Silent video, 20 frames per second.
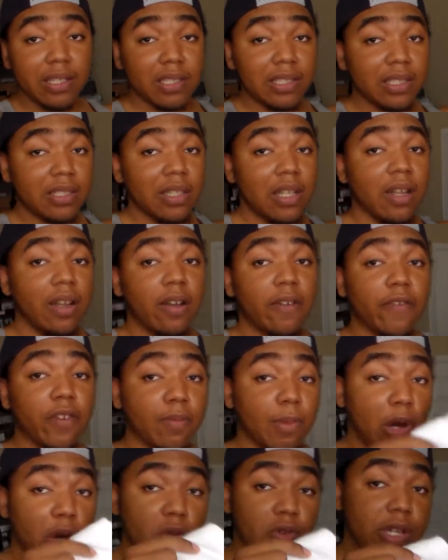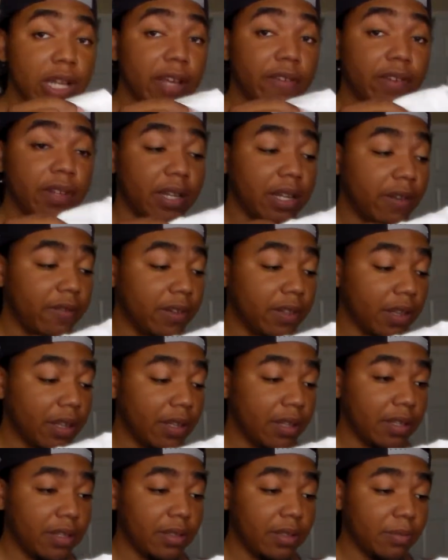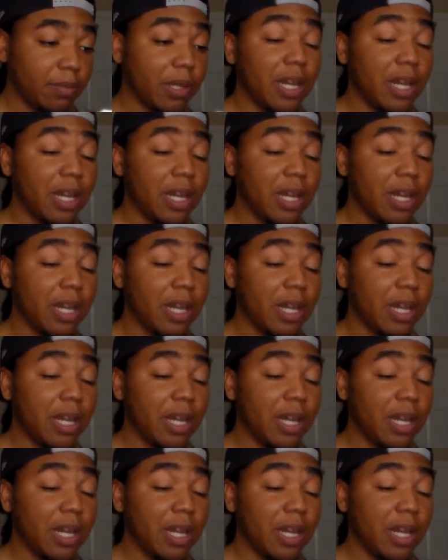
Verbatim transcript: This is from Old Navy and everything.